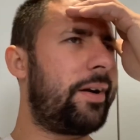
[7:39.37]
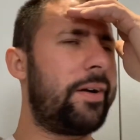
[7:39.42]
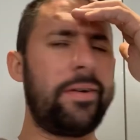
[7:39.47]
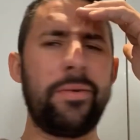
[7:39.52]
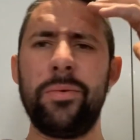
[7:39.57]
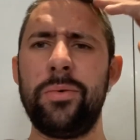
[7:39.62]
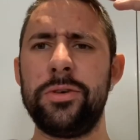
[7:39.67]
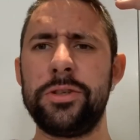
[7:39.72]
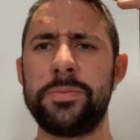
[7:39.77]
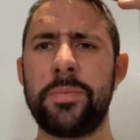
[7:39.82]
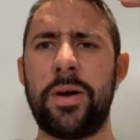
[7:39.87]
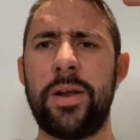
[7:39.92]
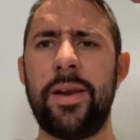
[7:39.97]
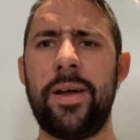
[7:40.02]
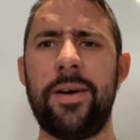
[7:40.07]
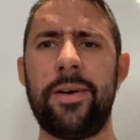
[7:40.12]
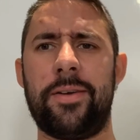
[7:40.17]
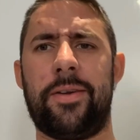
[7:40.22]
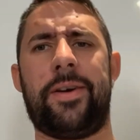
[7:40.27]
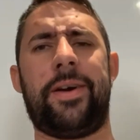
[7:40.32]
what's my
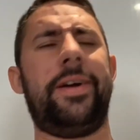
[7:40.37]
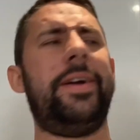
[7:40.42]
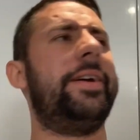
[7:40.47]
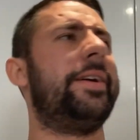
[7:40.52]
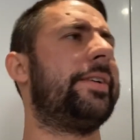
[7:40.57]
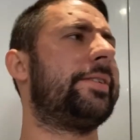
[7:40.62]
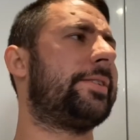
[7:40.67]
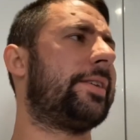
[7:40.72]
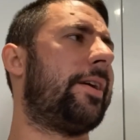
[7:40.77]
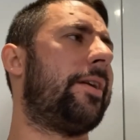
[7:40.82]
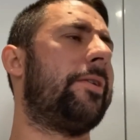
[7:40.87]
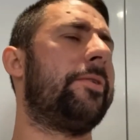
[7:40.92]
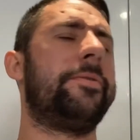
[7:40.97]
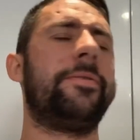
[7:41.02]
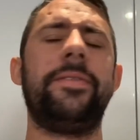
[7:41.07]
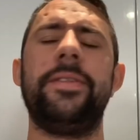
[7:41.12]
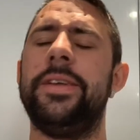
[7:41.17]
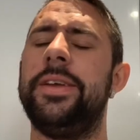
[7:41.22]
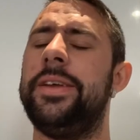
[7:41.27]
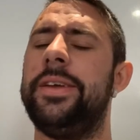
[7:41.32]
luck right here? So
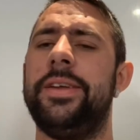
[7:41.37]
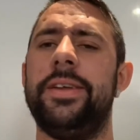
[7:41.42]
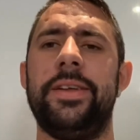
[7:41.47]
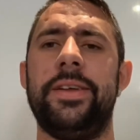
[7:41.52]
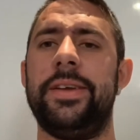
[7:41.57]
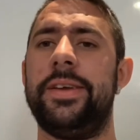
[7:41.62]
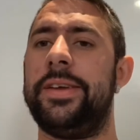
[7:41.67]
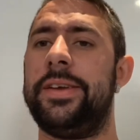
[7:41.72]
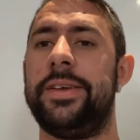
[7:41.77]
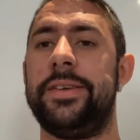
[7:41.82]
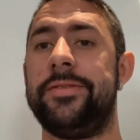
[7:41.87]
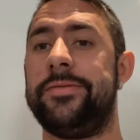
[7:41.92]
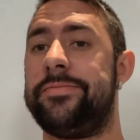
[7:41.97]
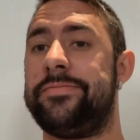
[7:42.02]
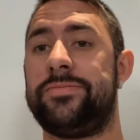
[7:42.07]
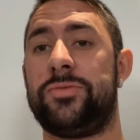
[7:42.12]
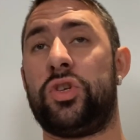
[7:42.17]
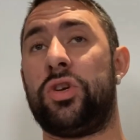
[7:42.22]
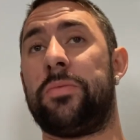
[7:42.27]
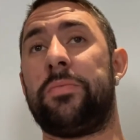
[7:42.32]

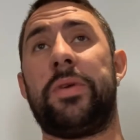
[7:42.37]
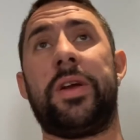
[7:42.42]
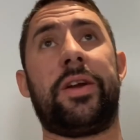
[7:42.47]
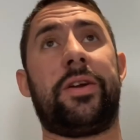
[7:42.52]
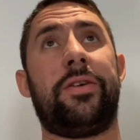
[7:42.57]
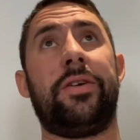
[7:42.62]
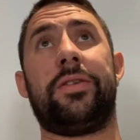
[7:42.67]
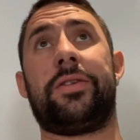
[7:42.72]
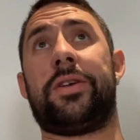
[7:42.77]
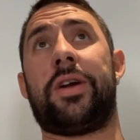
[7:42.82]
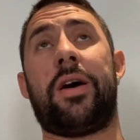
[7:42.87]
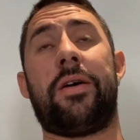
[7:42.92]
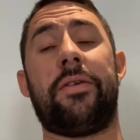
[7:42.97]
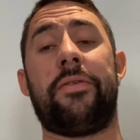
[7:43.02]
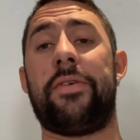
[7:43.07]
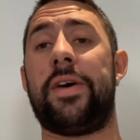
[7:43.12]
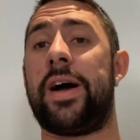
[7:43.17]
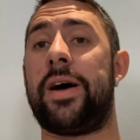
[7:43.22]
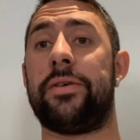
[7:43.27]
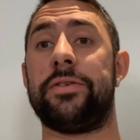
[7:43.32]
it took me a good couple
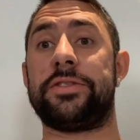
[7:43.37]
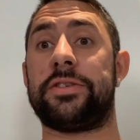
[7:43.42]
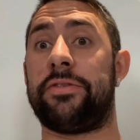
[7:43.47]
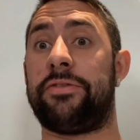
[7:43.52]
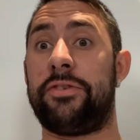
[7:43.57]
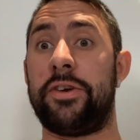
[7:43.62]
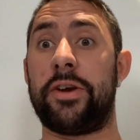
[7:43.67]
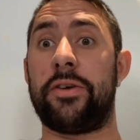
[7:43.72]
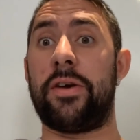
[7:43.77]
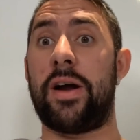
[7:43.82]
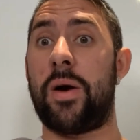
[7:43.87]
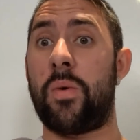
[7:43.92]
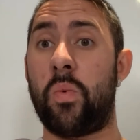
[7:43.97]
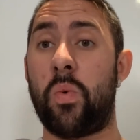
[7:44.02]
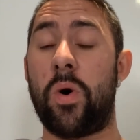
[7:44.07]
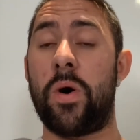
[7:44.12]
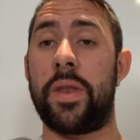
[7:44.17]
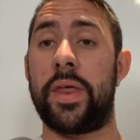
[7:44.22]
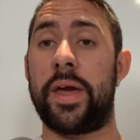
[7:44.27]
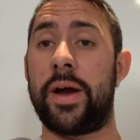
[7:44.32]
of hours to figure out
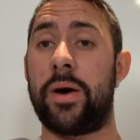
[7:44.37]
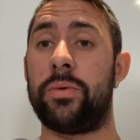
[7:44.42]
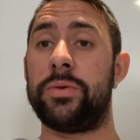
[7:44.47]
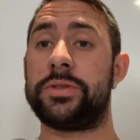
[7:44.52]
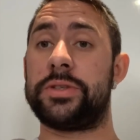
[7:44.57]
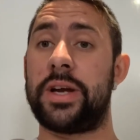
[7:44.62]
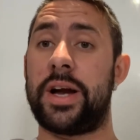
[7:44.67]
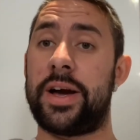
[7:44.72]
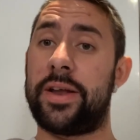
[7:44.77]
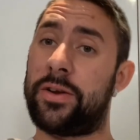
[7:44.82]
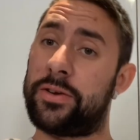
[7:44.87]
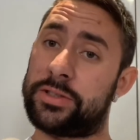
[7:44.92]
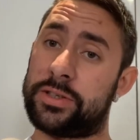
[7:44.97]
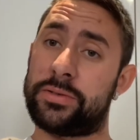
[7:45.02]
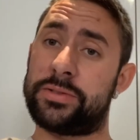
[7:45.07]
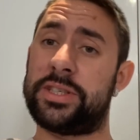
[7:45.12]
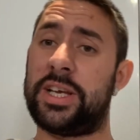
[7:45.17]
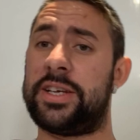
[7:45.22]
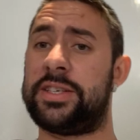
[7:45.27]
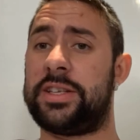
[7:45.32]
what the hell was going on. So I was
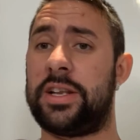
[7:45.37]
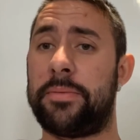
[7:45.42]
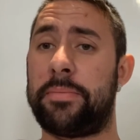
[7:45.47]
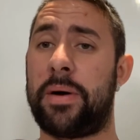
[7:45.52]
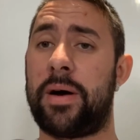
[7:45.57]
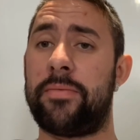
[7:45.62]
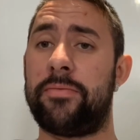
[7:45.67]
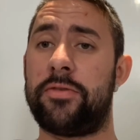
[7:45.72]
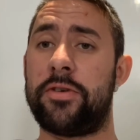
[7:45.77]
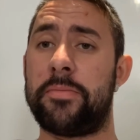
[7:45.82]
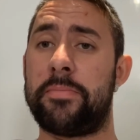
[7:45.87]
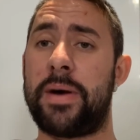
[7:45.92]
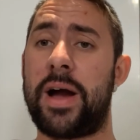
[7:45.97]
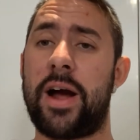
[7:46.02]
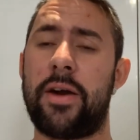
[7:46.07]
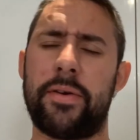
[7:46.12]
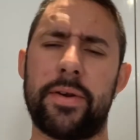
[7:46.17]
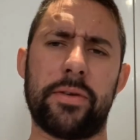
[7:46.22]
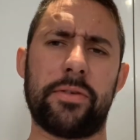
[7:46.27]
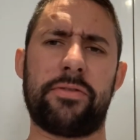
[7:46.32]
testing the pump from the
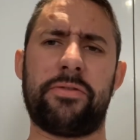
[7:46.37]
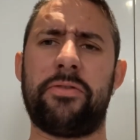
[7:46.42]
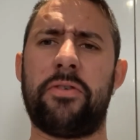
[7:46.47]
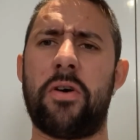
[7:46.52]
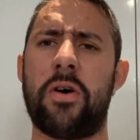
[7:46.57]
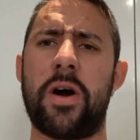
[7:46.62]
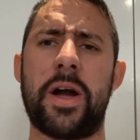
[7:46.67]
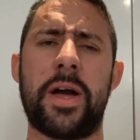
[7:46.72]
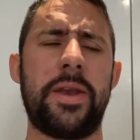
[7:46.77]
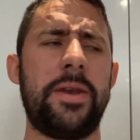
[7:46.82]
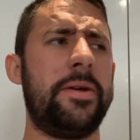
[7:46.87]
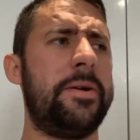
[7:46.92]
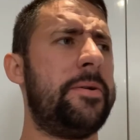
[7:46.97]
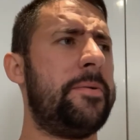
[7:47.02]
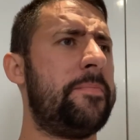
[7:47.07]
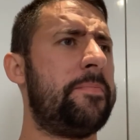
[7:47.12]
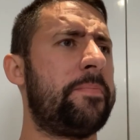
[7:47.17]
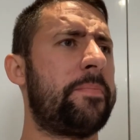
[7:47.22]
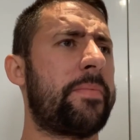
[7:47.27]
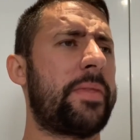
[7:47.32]
battery, it was fine.
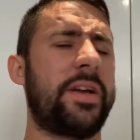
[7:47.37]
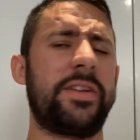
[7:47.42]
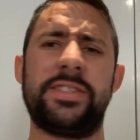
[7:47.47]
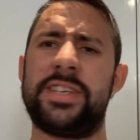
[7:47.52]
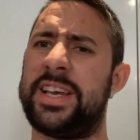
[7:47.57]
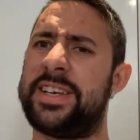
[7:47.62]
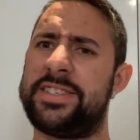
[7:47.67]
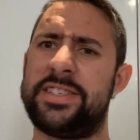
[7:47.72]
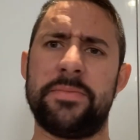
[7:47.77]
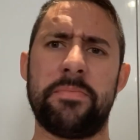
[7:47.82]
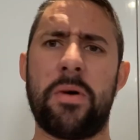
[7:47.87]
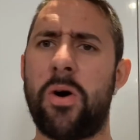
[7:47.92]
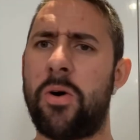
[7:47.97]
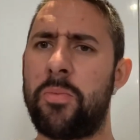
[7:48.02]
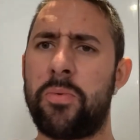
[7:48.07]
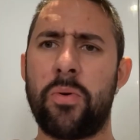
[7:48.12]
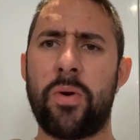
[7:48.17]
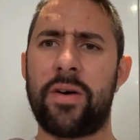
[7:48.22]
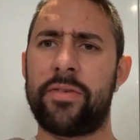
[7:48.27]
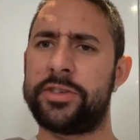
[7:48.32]
Testing
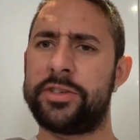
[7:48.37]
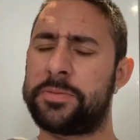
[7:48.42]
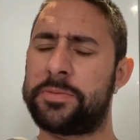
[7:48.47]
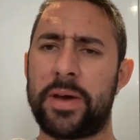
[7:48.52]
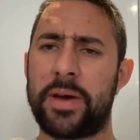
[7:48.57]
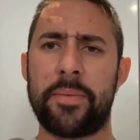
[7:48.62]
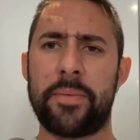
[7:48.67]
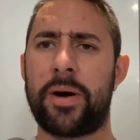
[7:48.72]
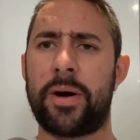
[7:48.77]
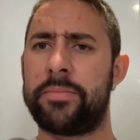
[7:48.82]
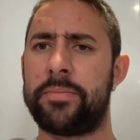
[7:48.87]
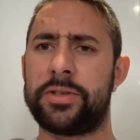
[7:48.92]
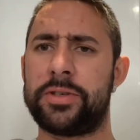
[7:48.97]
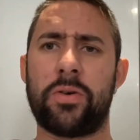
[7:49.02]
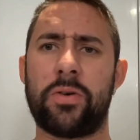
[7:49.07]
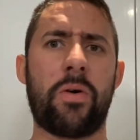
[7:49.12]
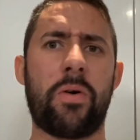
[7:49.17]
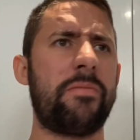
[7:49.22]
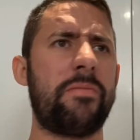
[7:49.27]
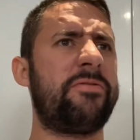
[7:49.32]
multiple other spare pumps, I
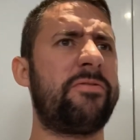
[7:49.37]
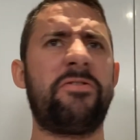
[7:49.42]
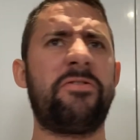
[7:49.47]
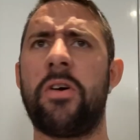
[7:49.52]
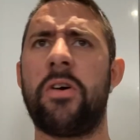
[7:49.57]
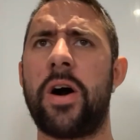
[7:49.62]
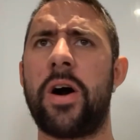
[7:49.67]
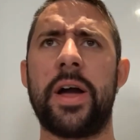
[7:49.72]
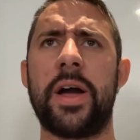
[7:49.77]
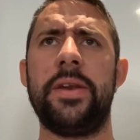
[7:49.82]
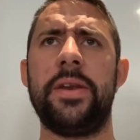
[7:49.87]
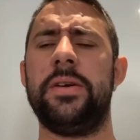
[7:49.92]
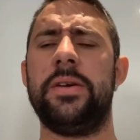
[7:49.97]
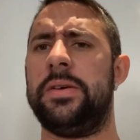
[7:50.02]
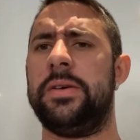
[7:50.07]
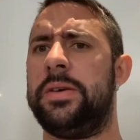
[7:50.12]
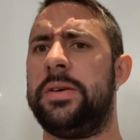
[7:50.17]
got fine.